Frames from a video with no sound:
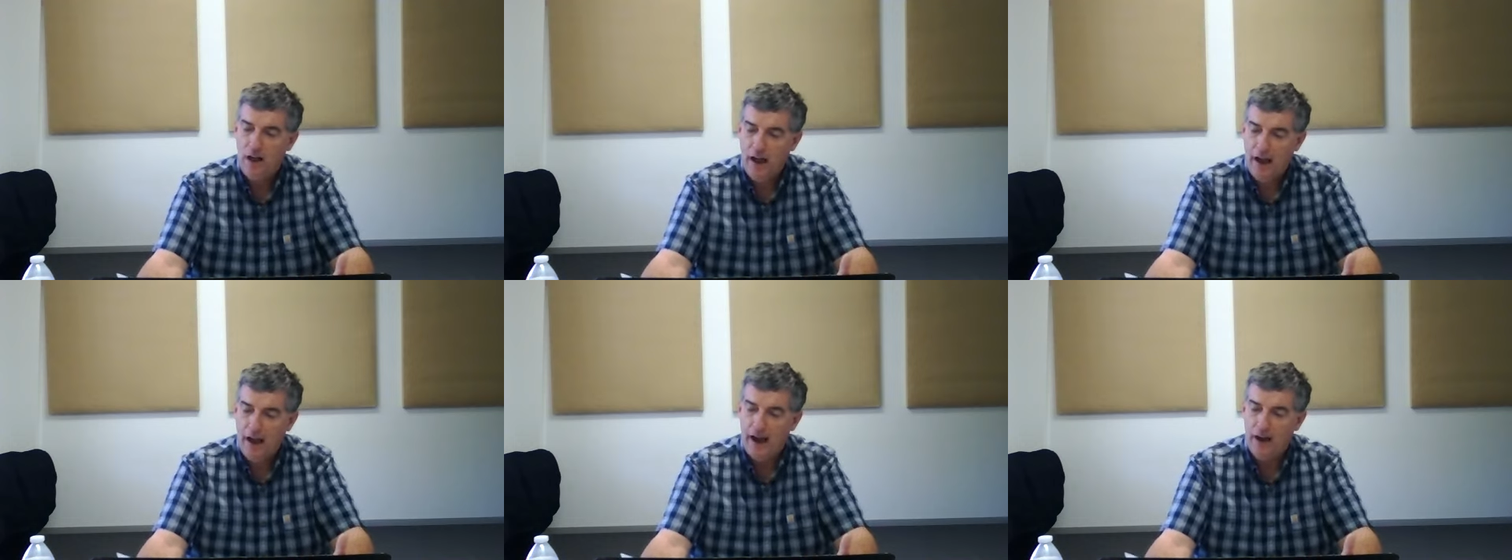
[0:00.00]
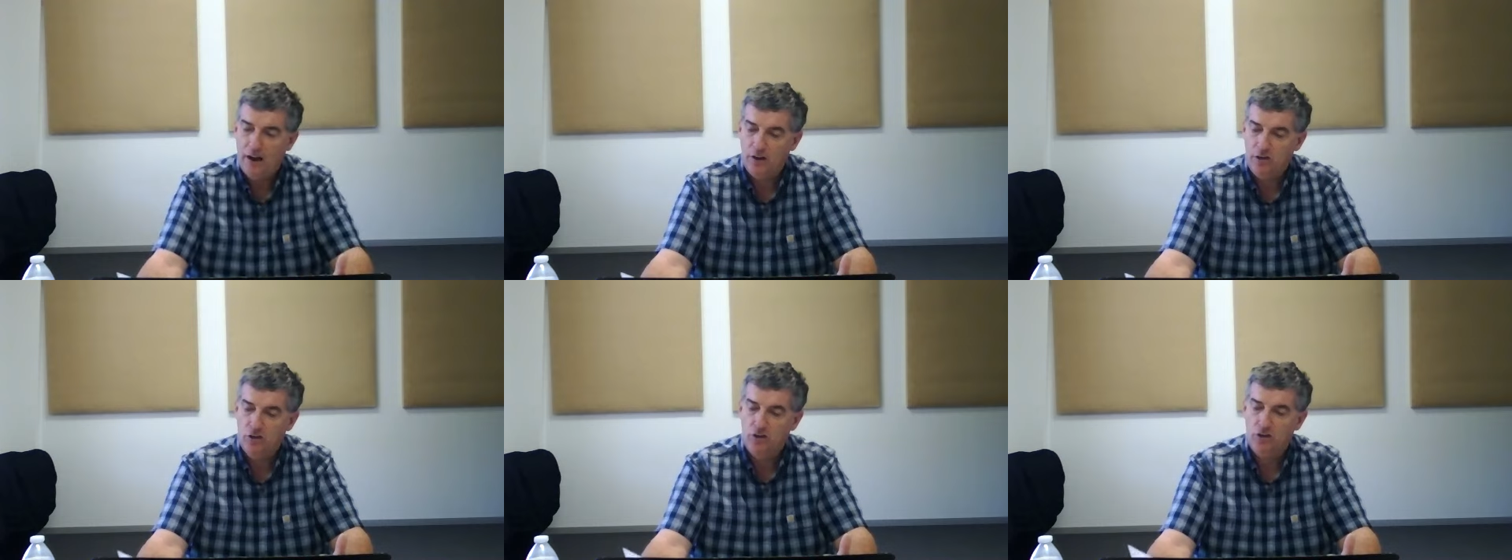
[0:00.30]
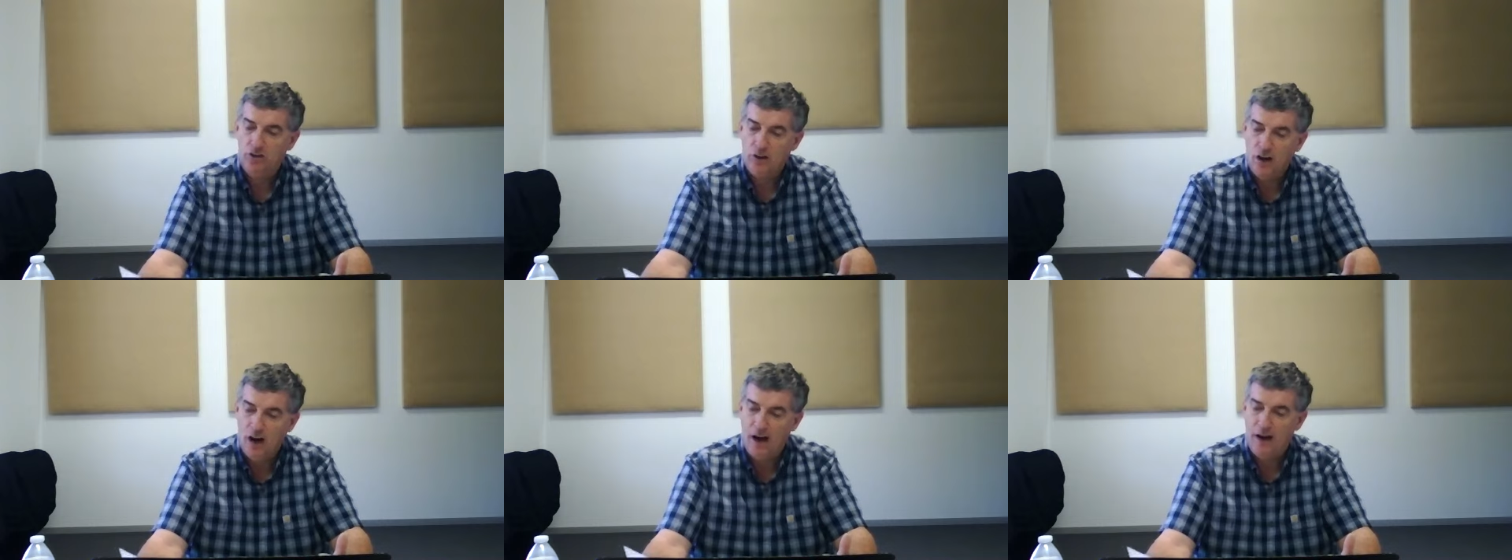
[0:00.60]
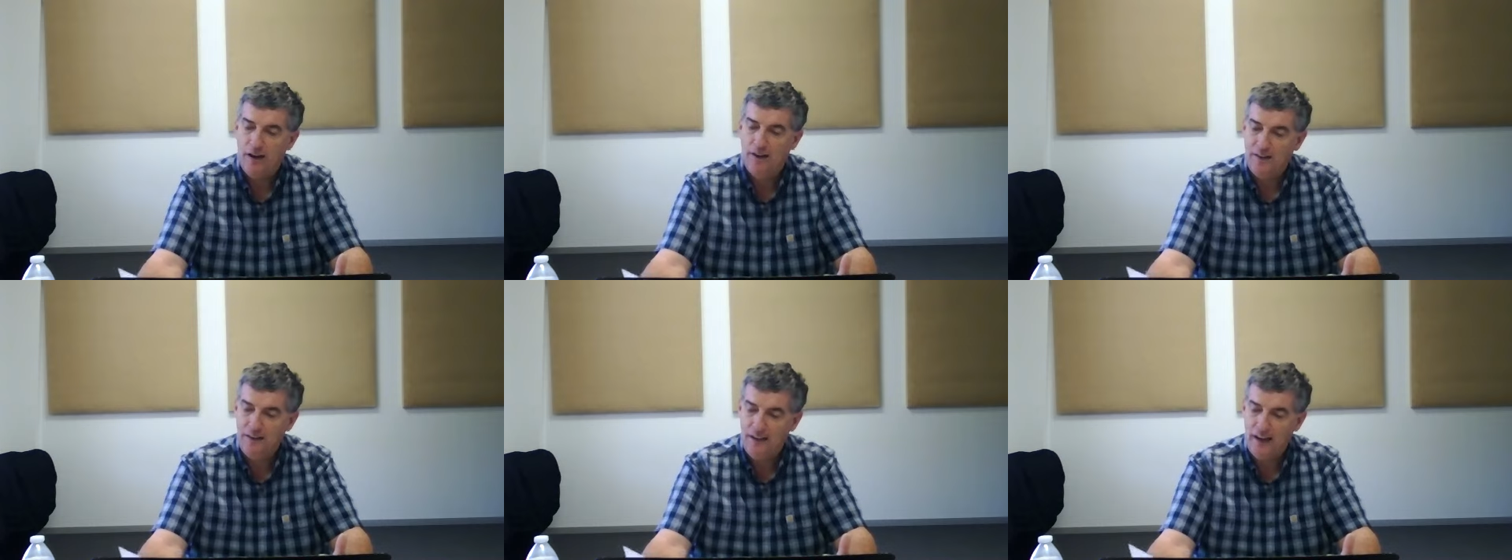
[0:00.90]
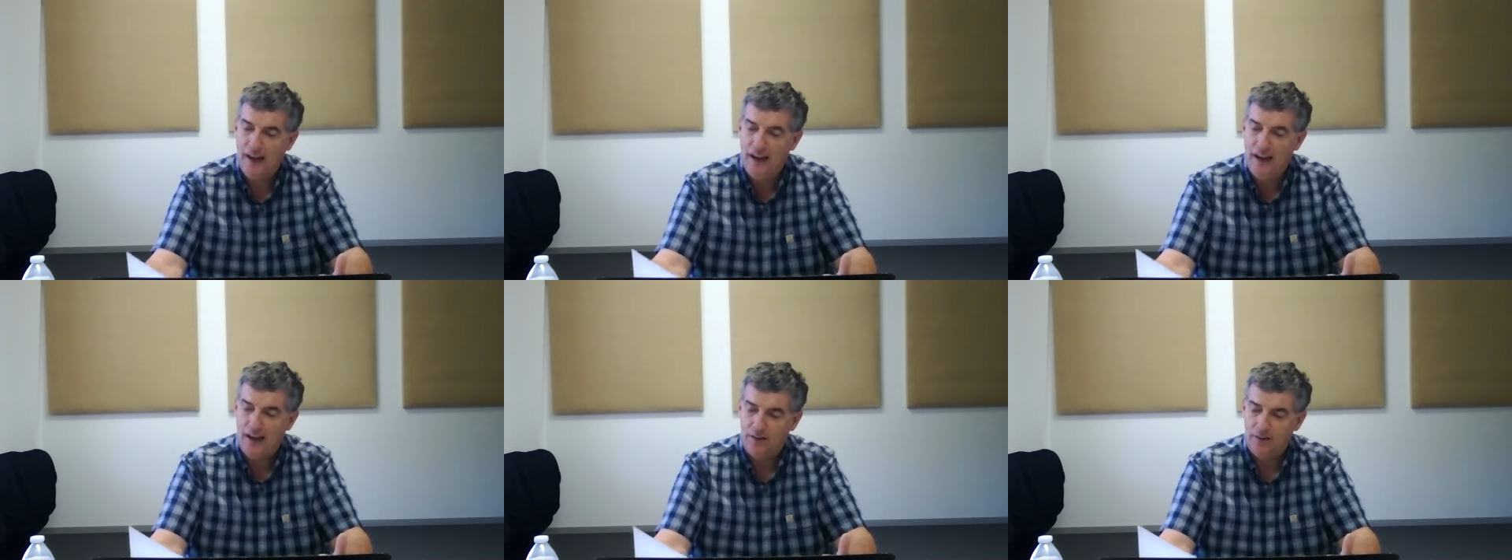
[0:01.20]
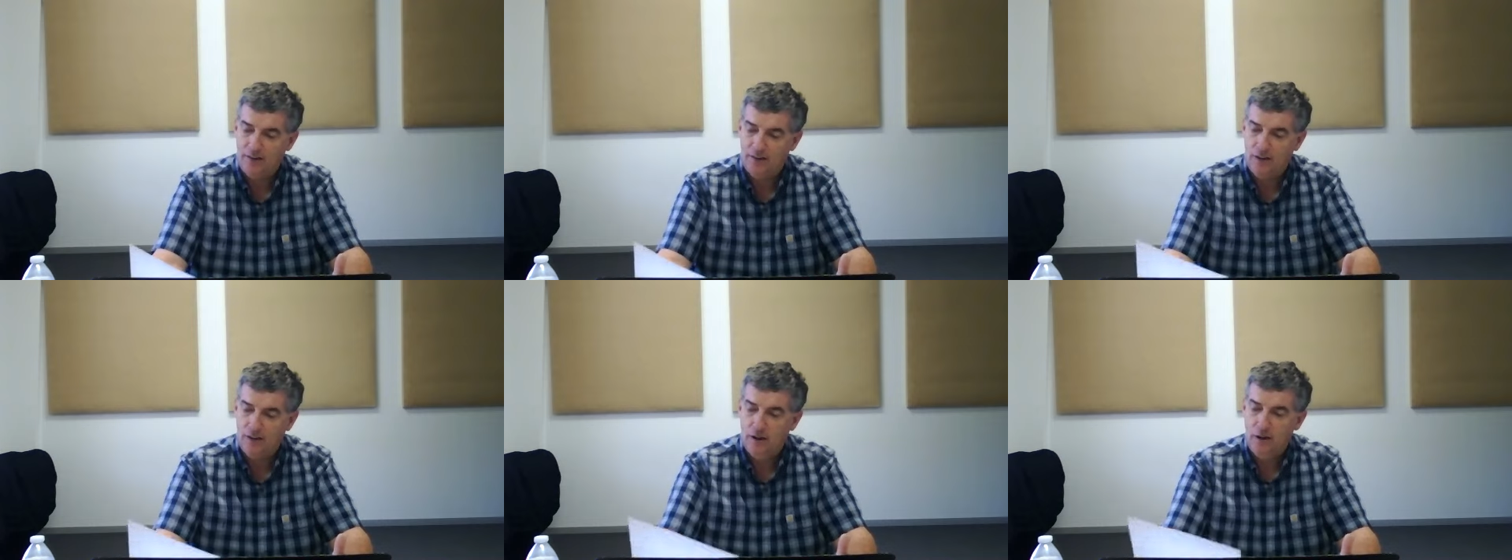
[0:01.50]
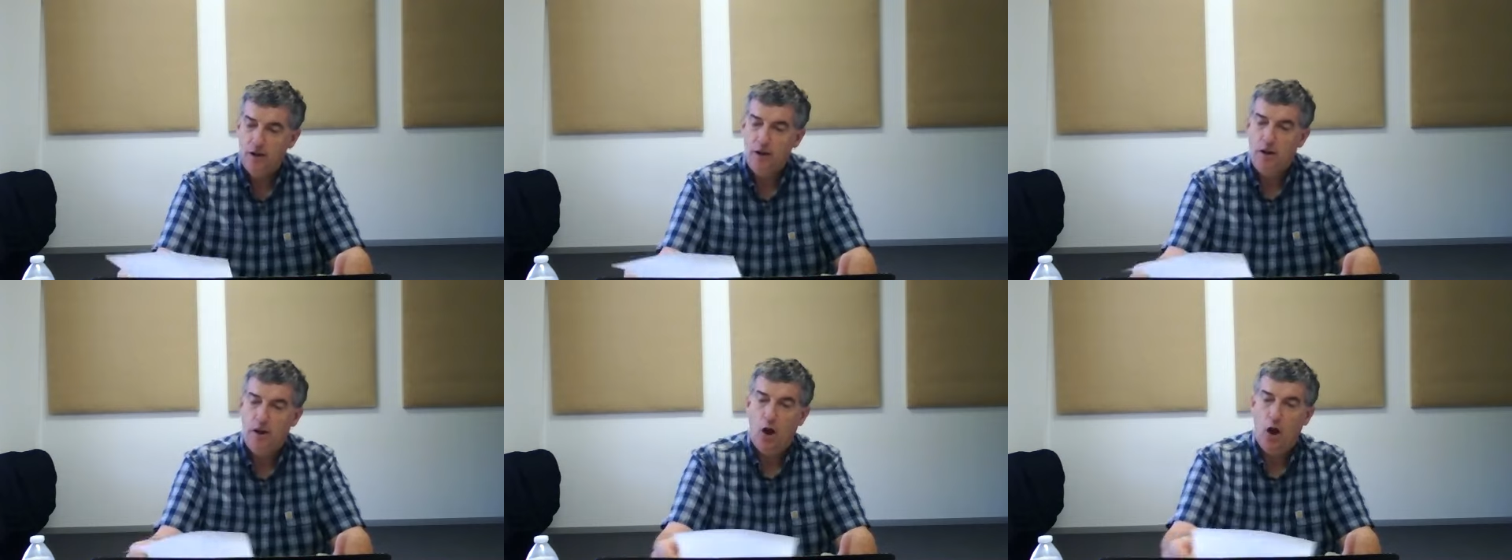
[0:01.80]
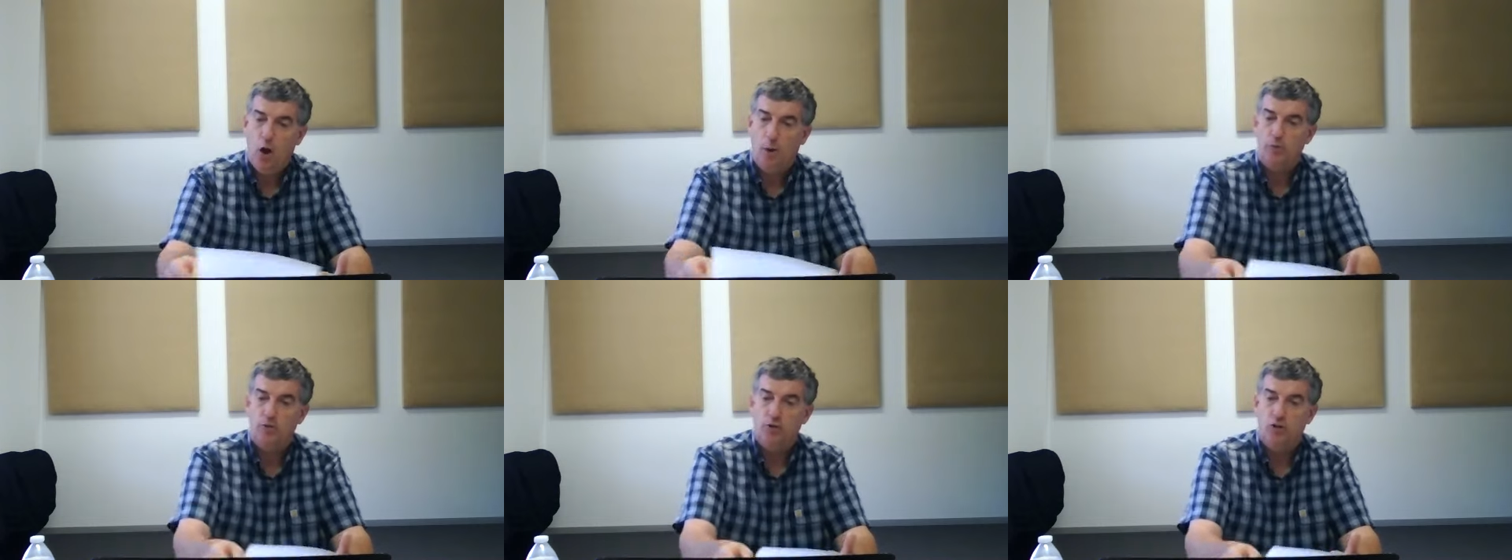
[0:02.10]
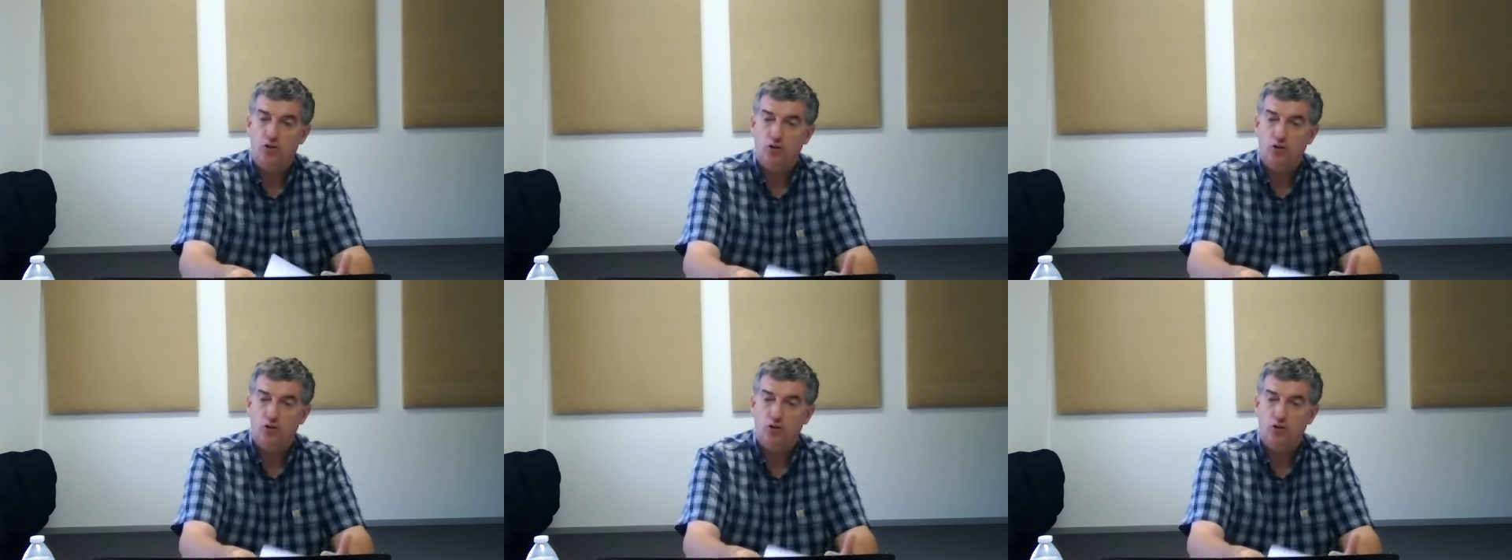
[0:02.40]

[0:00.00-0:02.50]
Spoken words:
has its content helps